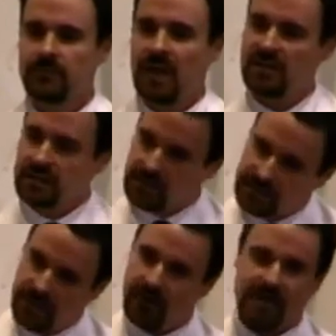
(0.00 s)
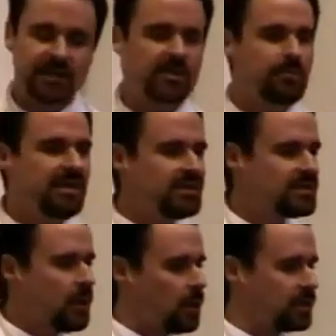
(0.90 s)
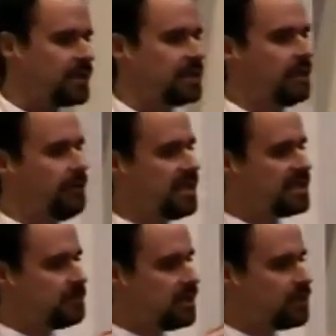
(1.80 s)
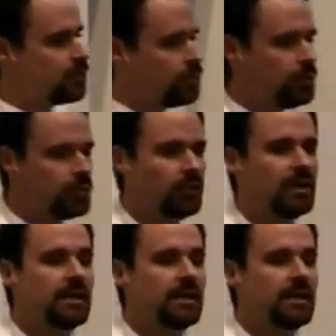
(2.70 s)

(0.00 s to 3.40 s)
and declaring it to be so, declaring it to be true